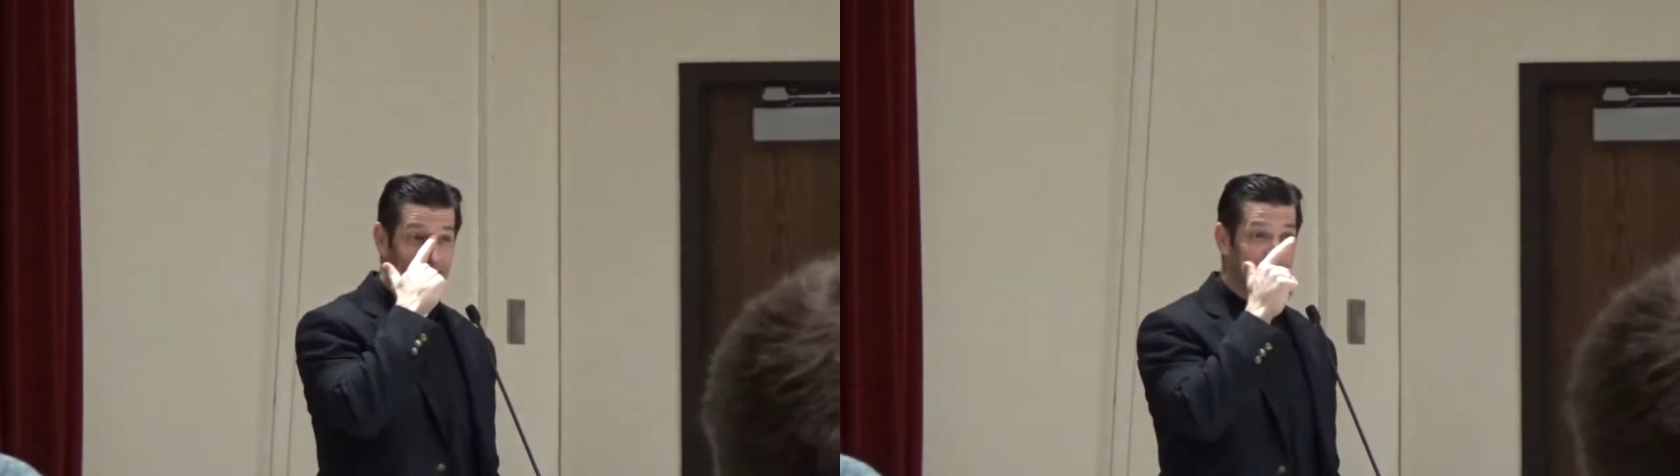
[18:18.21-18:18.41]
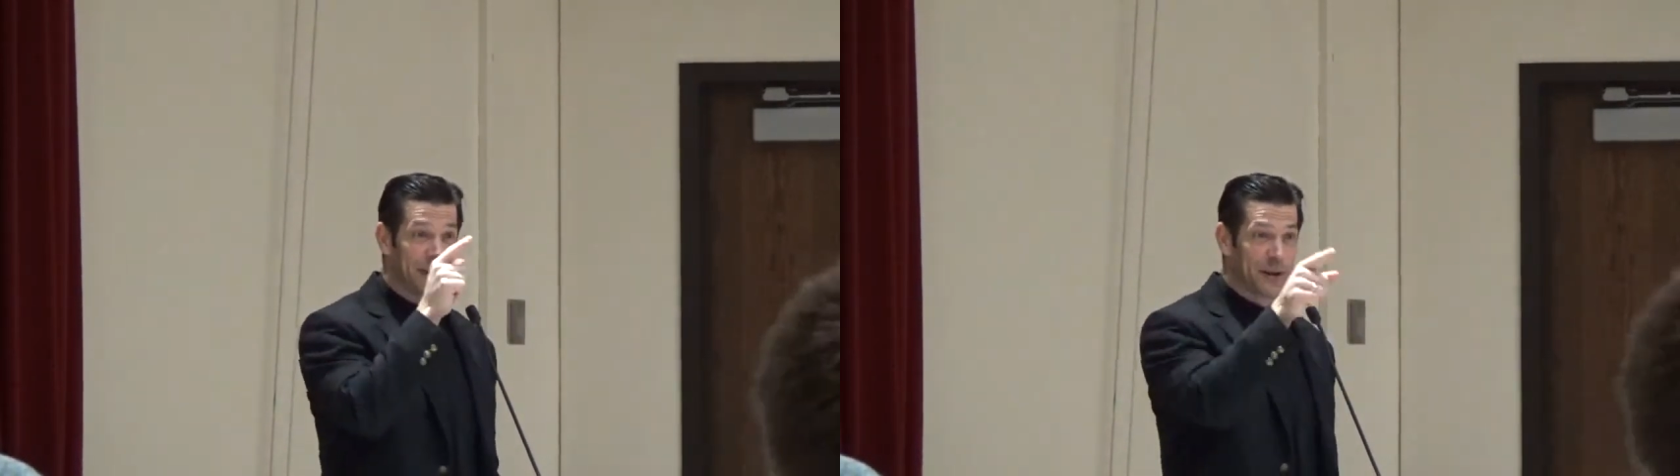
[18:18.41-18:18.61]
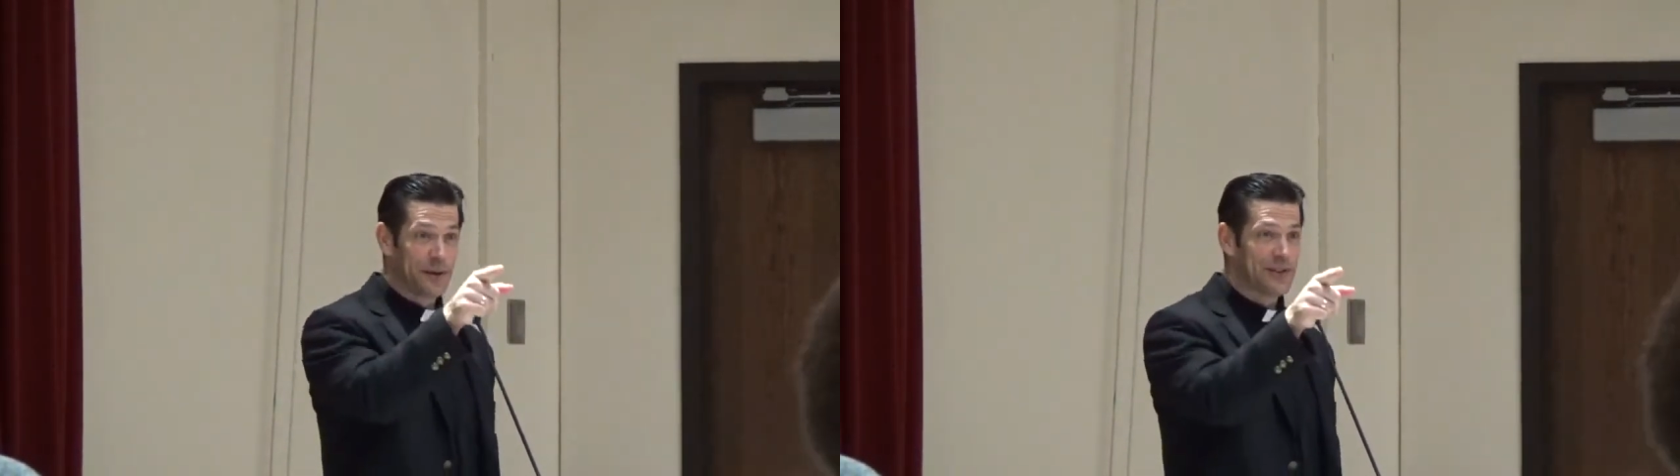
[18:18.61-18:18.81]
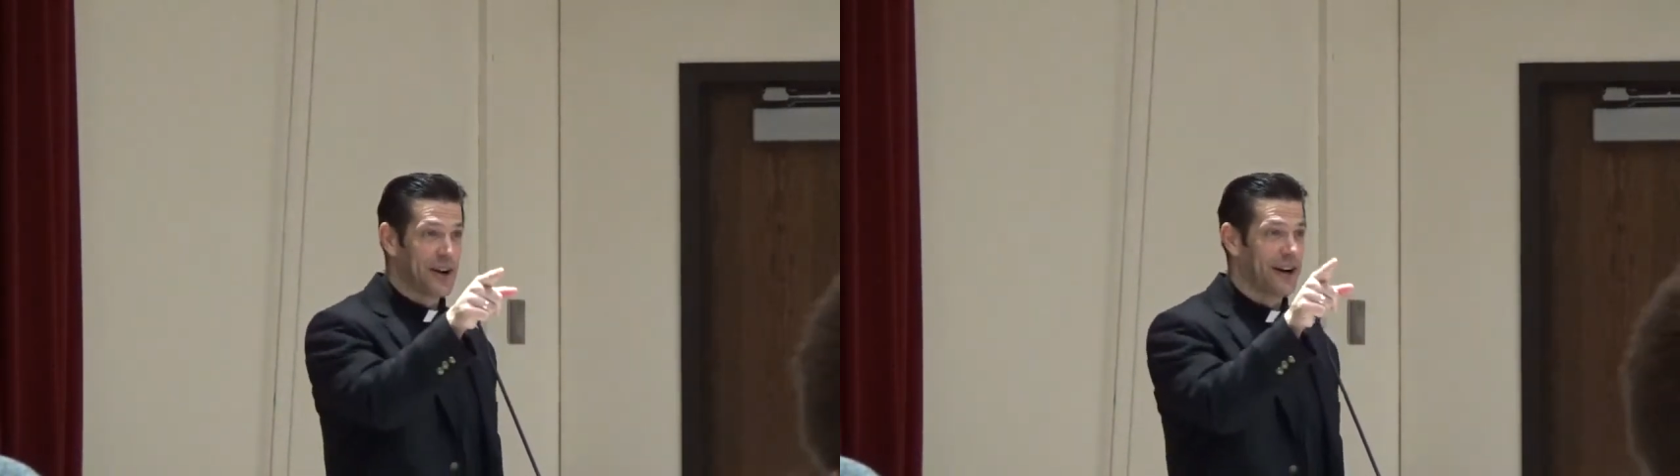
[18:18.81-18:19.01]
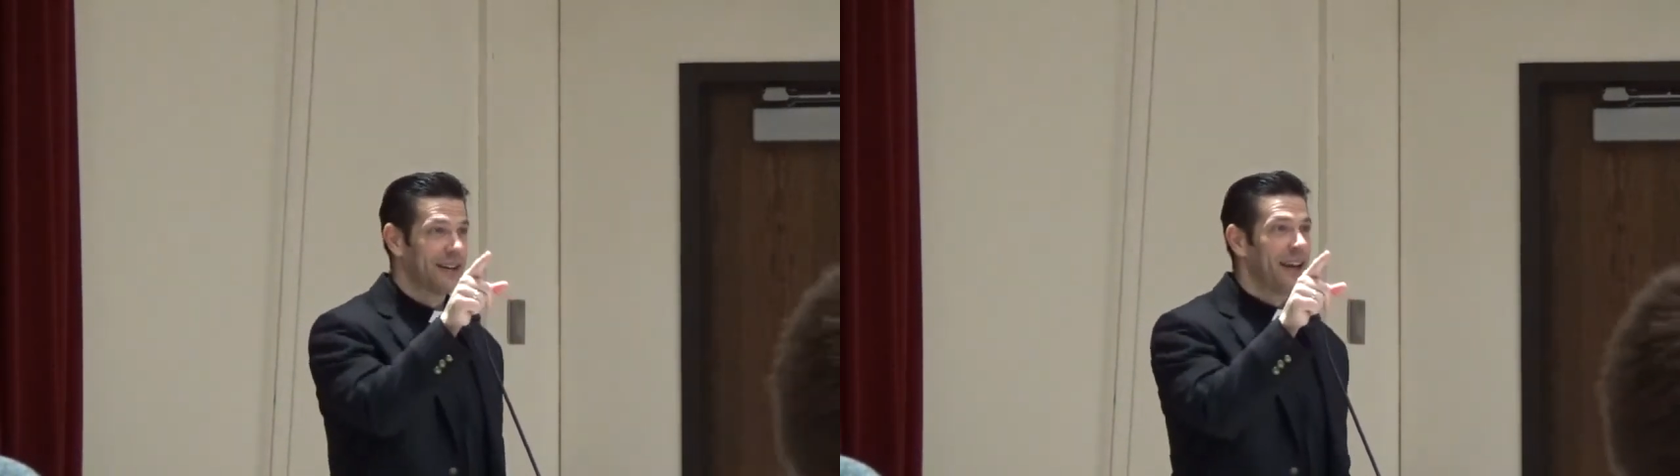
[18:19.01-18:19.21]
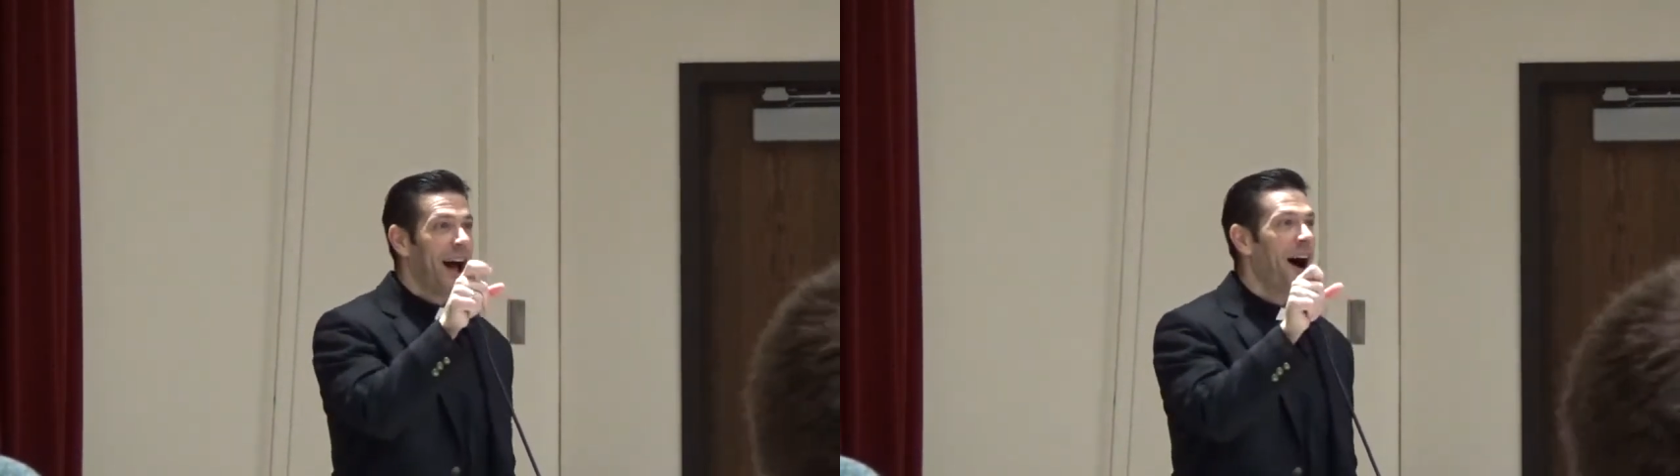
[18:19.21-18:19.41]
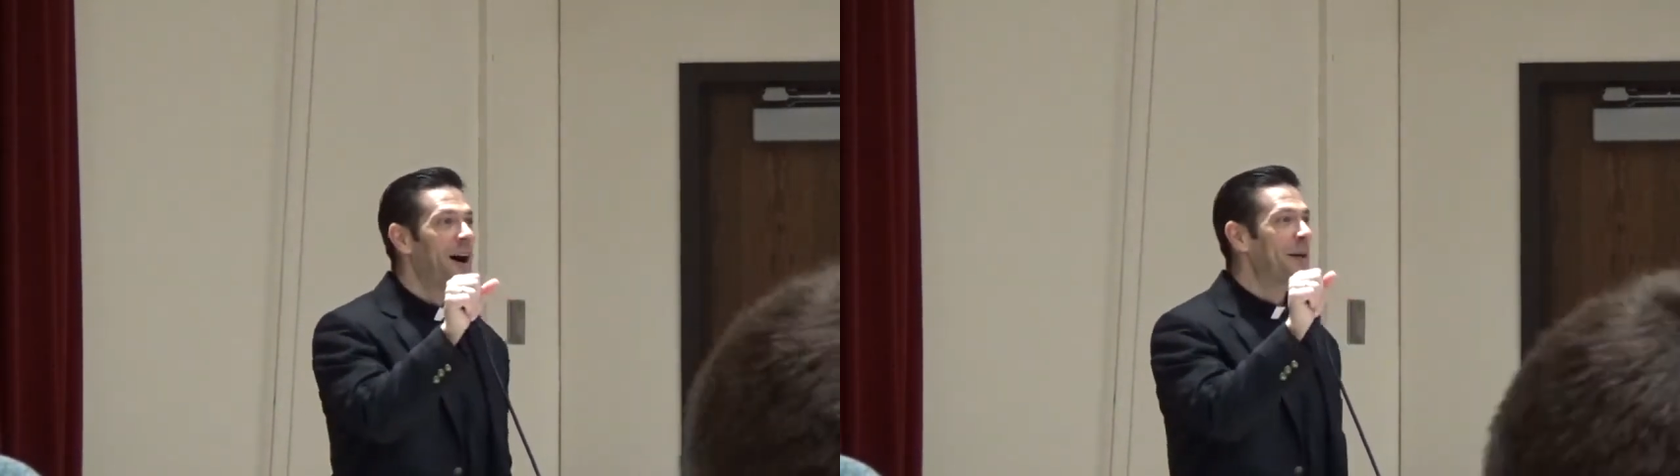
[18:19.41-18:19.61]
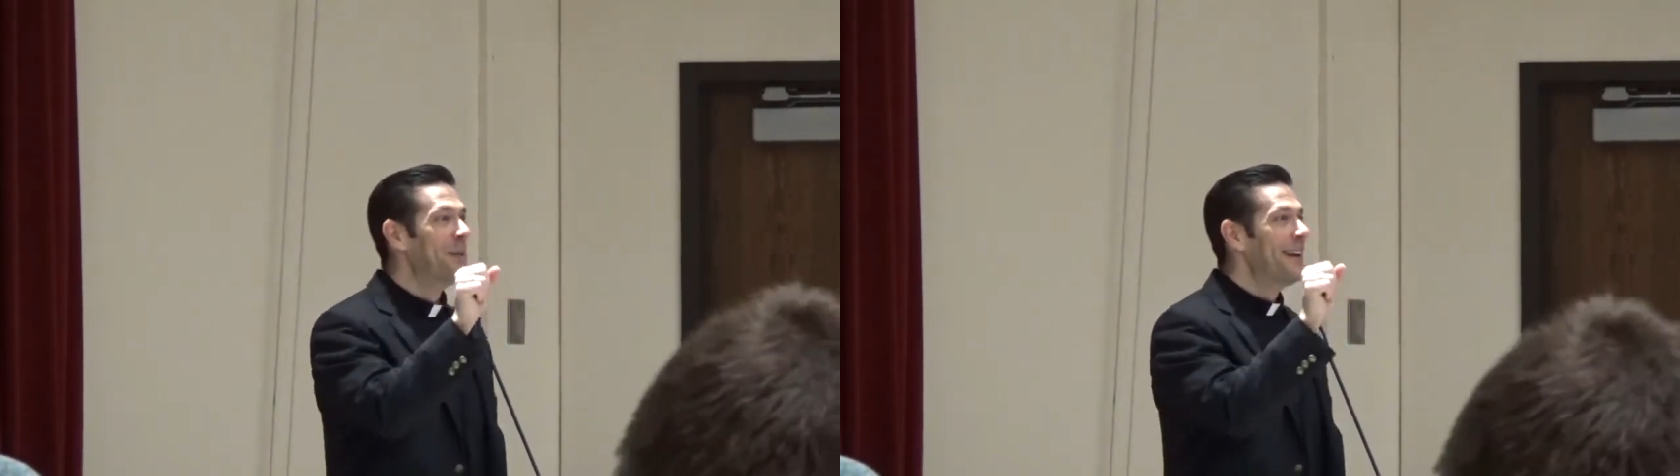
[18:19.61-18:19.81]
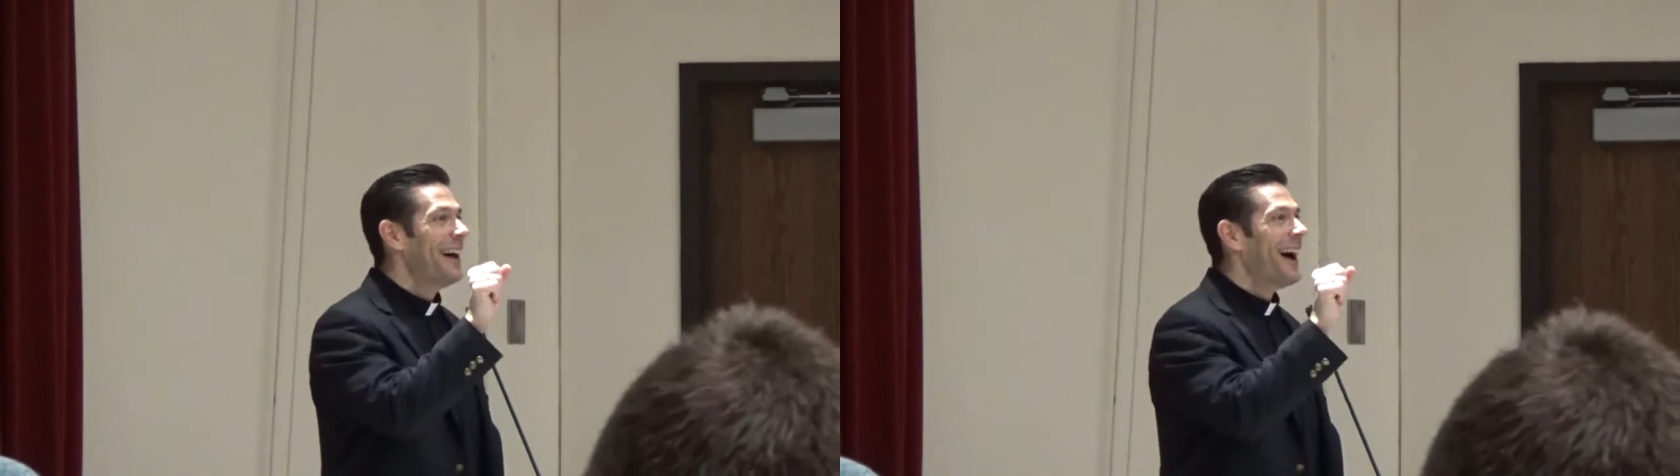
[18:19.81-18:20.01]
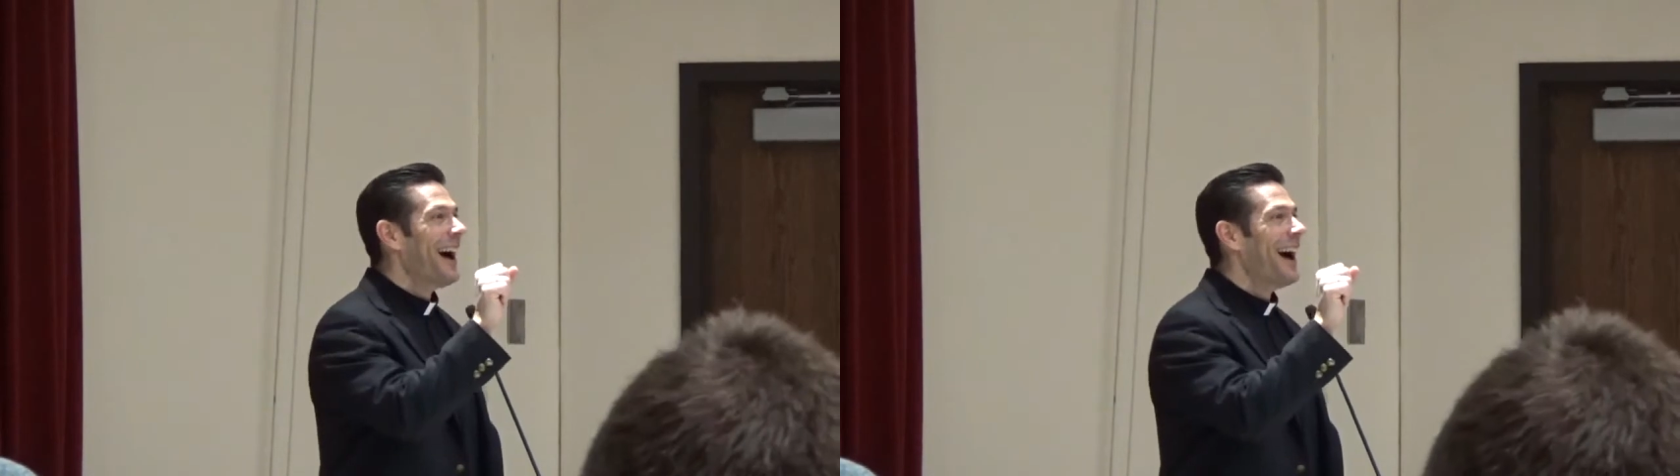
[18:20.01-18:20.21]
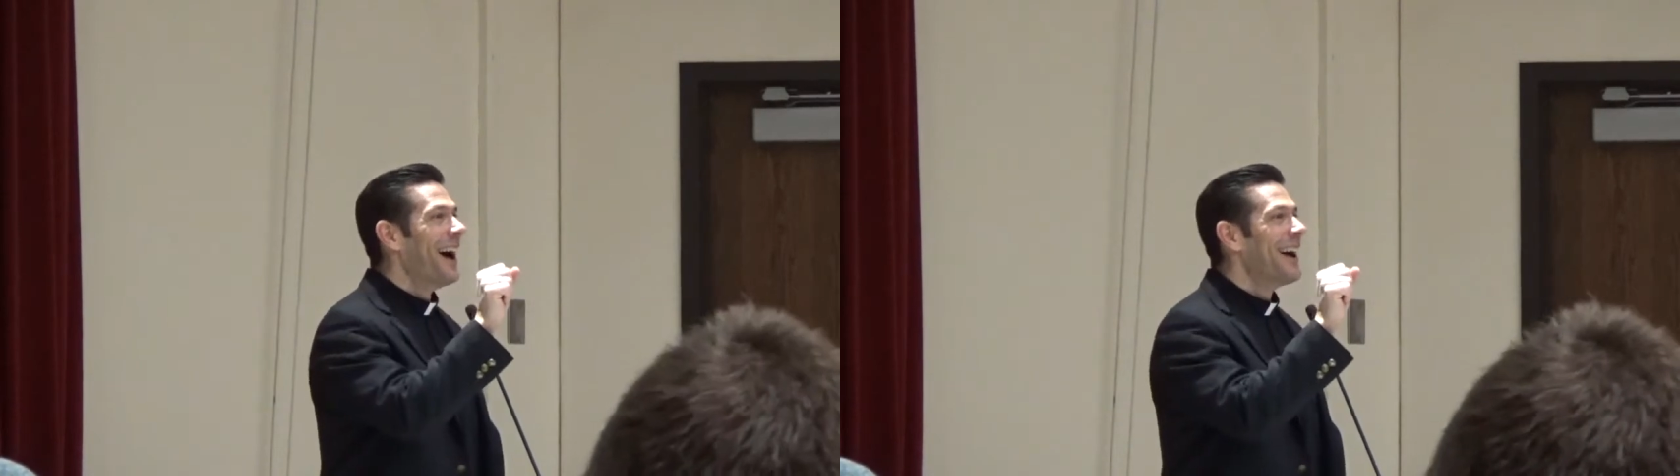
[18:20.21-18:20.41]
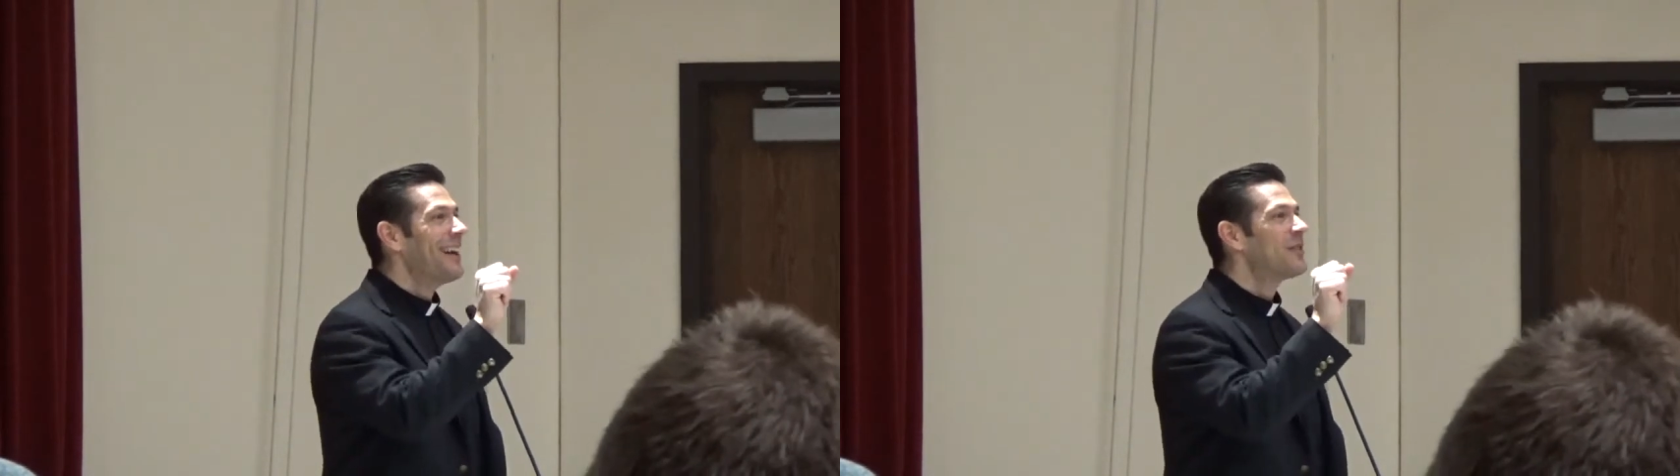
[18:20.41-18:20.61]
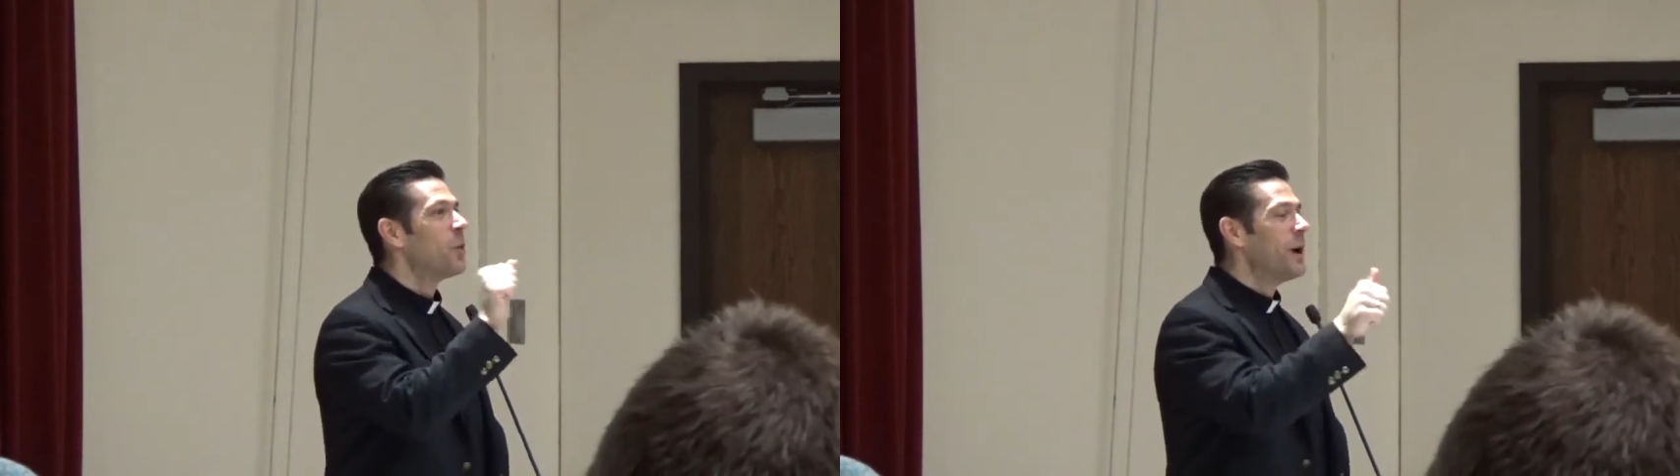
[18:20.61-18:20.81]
You get a gold star. To